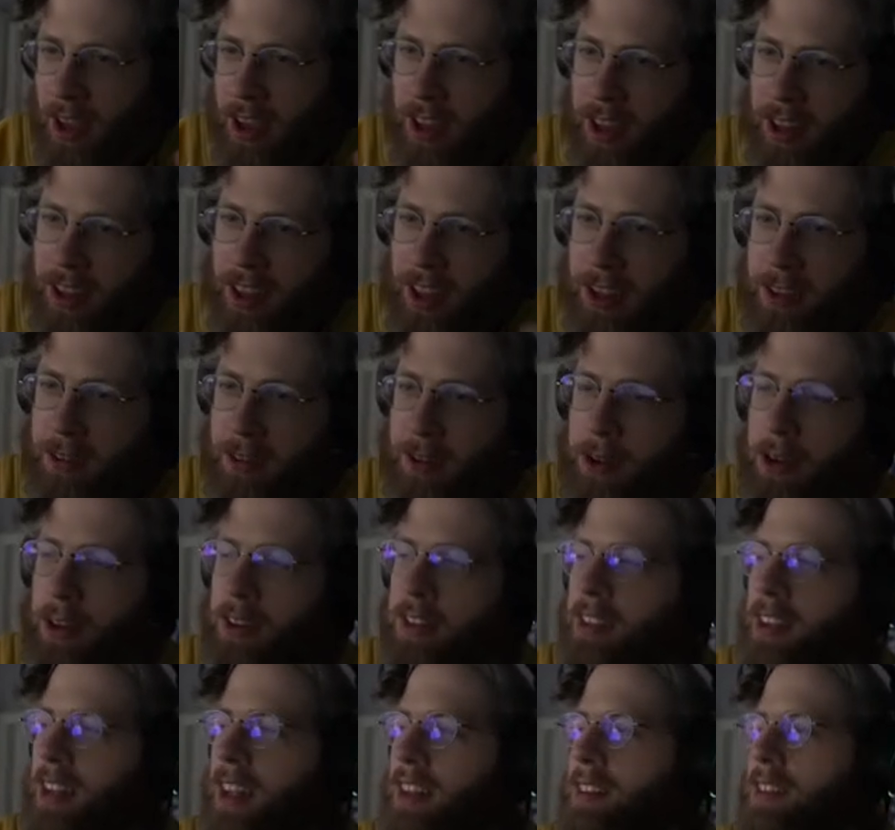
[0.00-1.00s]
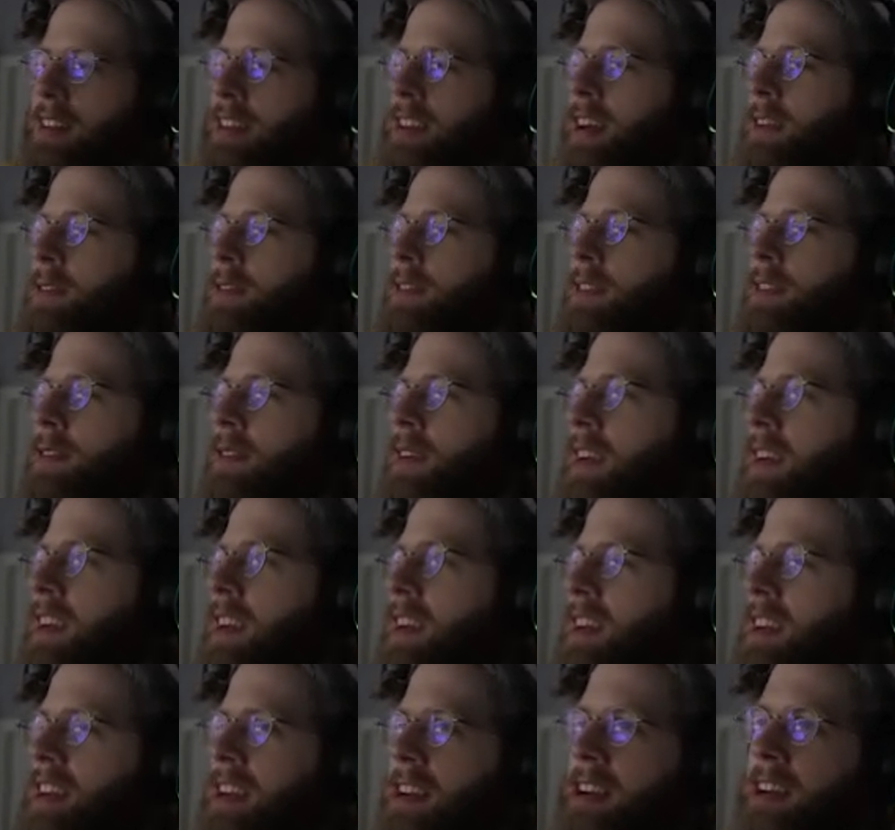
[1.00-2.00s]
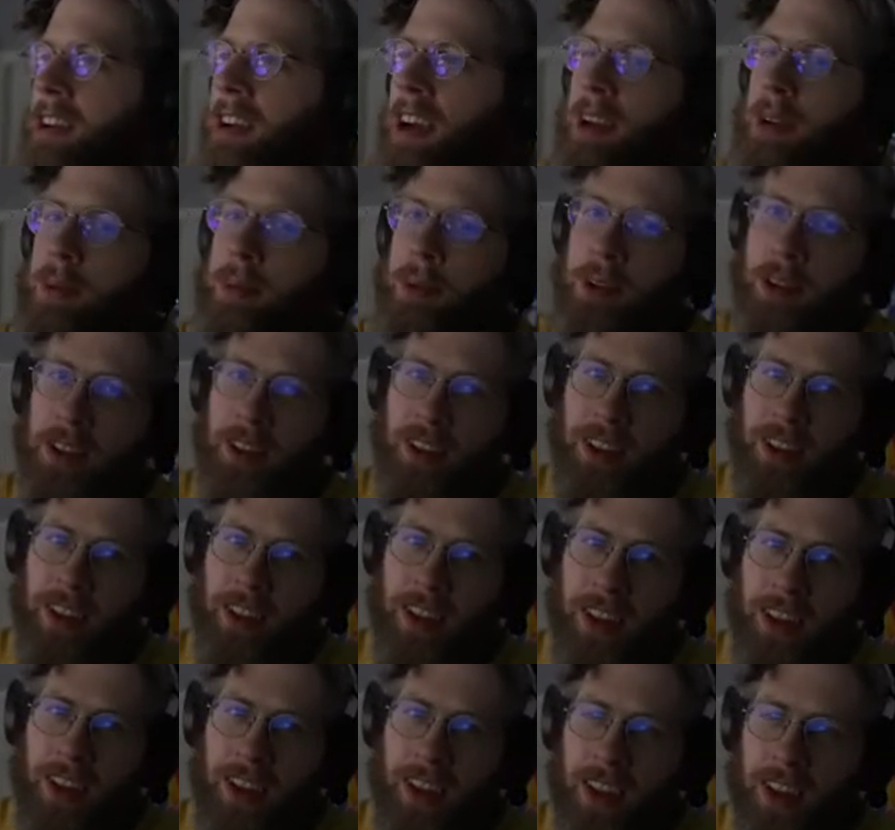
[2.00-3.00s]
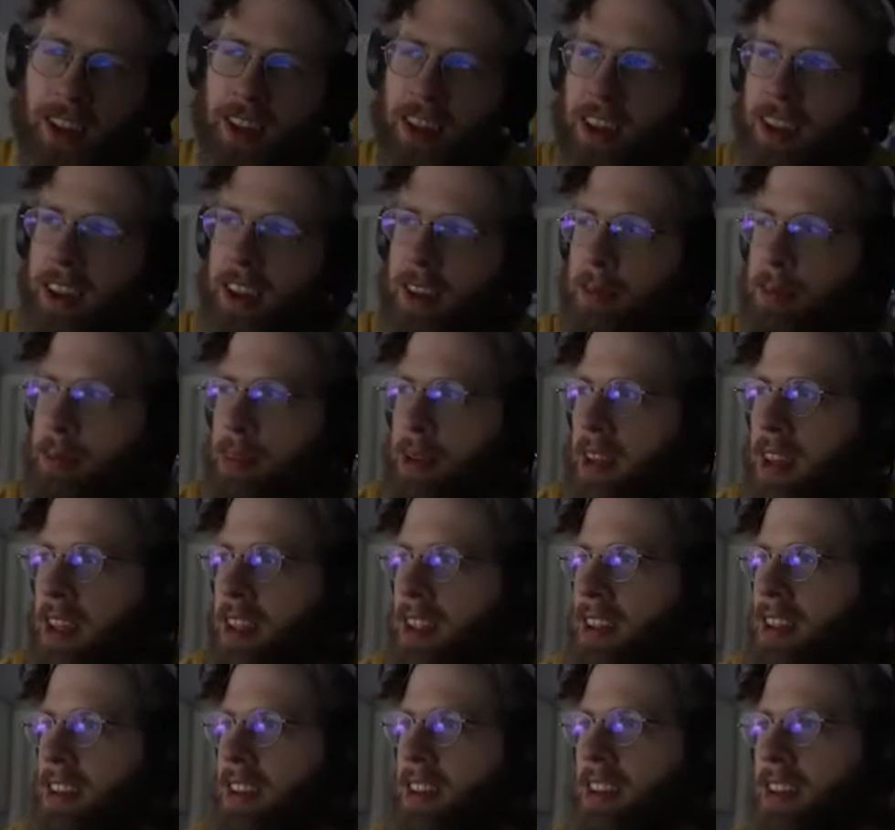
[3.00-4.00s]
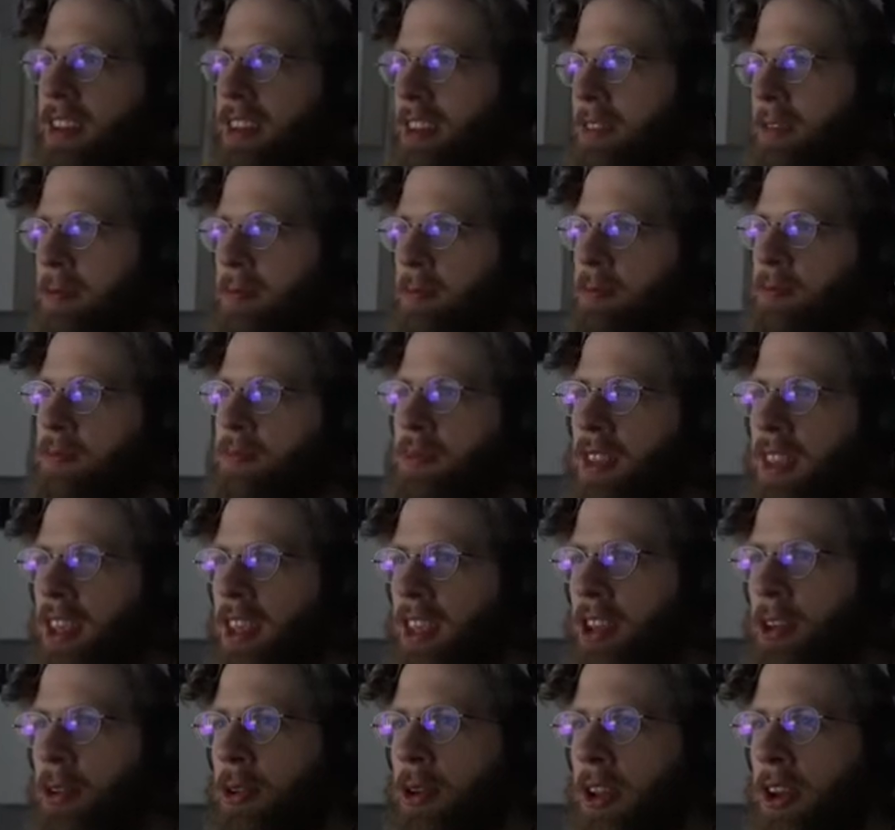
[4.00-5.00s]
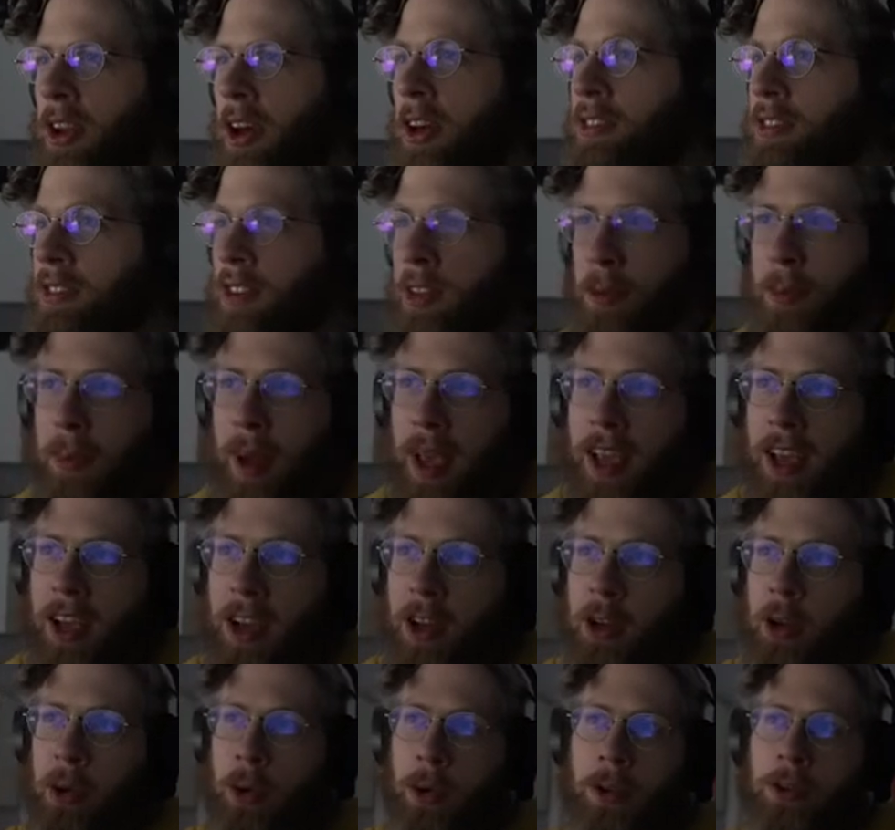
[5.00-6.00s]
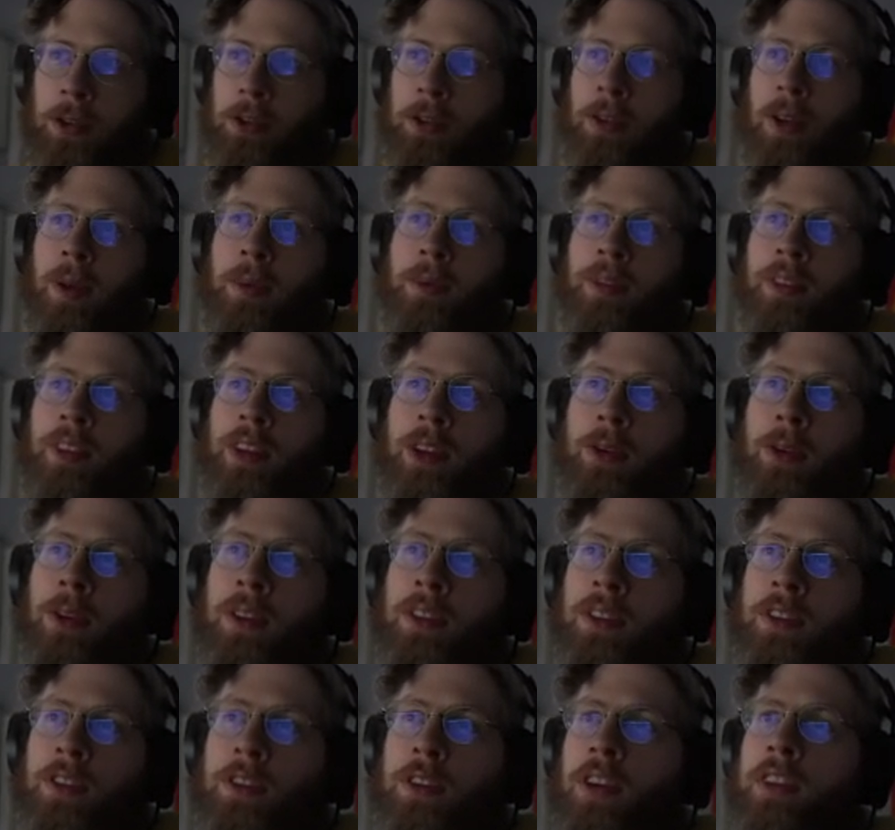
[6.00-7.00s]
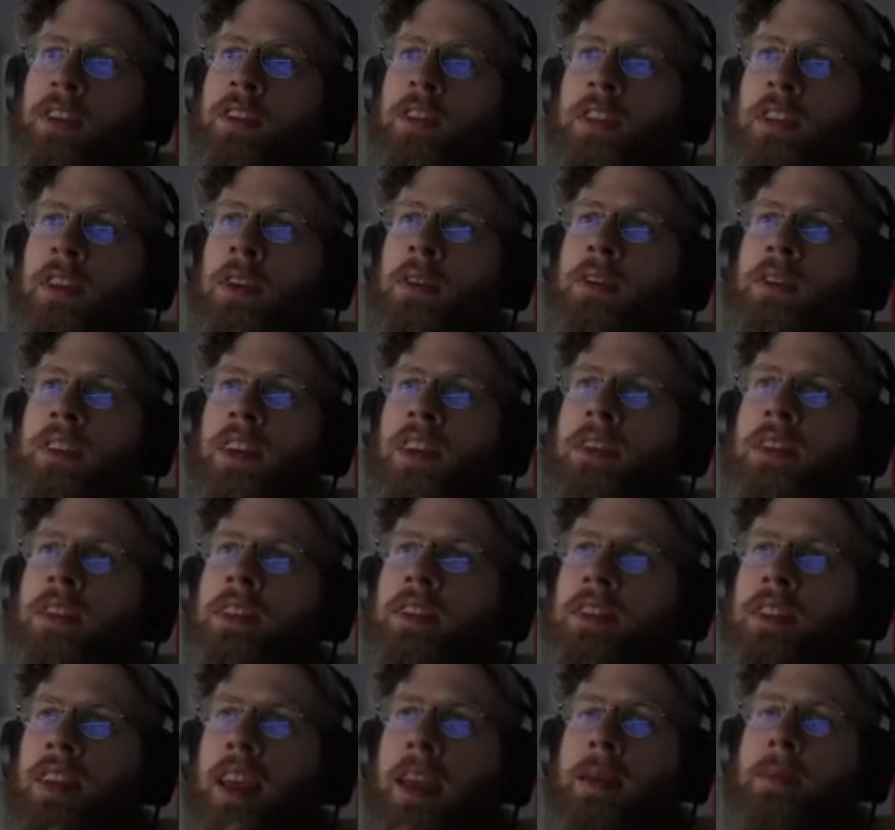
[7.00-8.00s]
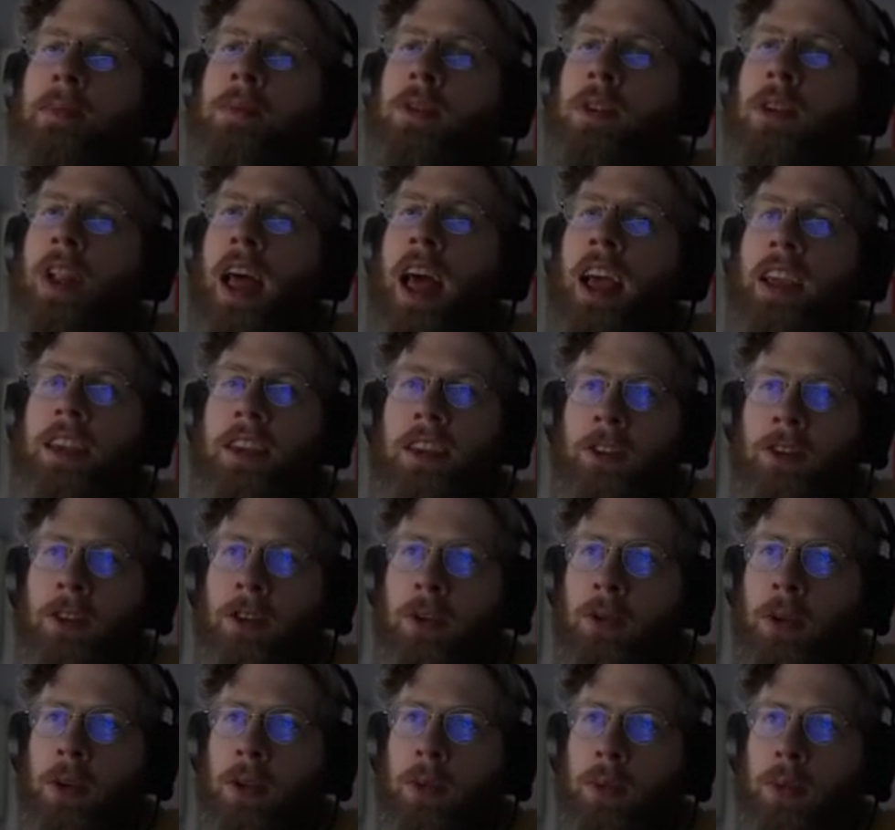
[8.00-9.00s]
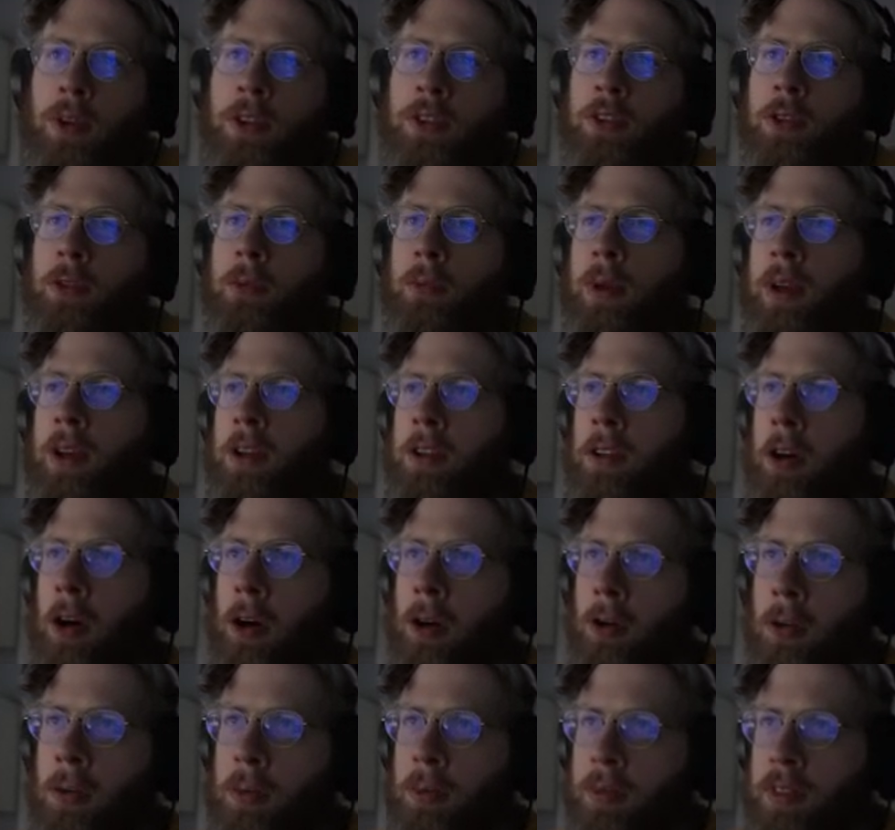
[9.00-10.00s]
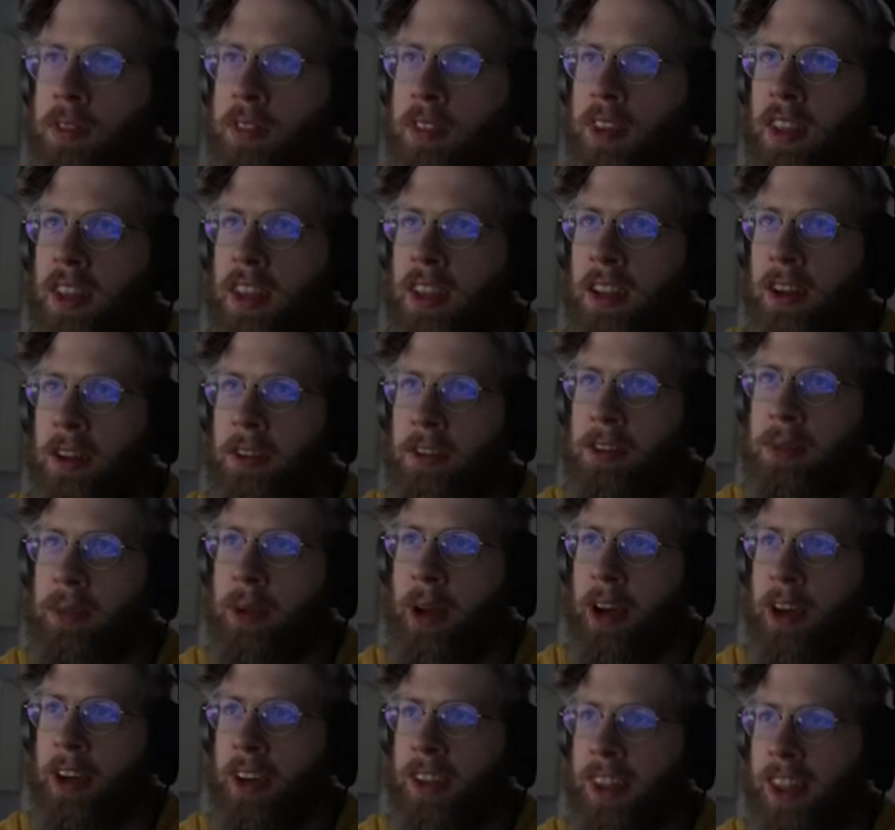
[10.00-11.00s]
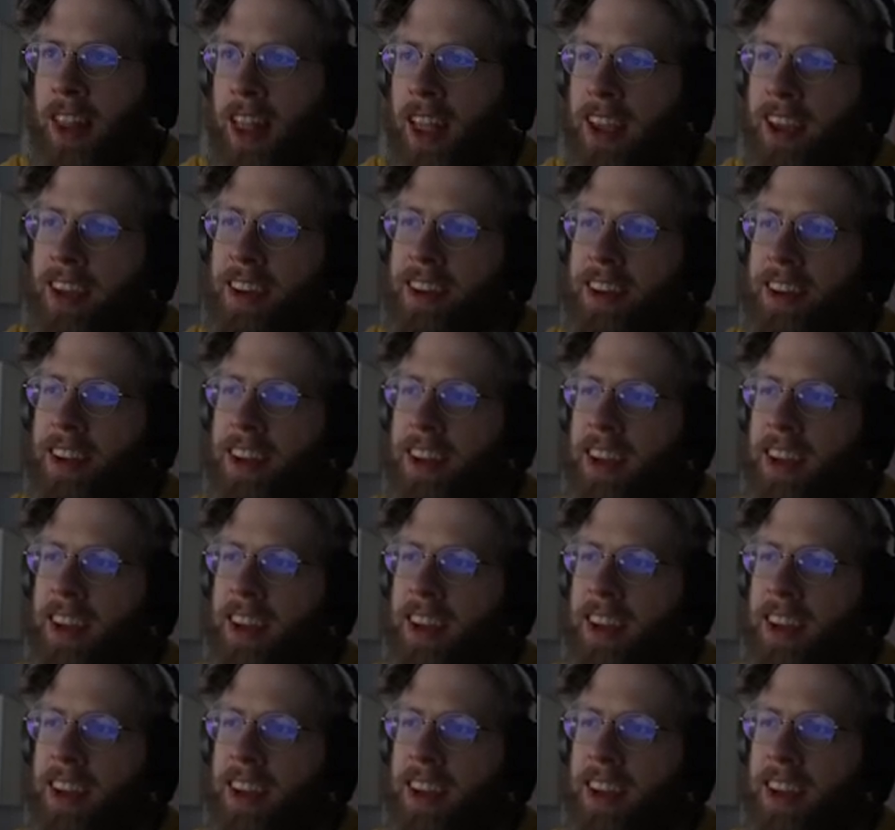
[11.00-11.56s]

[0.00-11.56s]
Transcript: Like, of course, that stuff is fucking incredible, but you can also make a cool dream sequence just using the same vernacular with which you build homes in Ultima Online.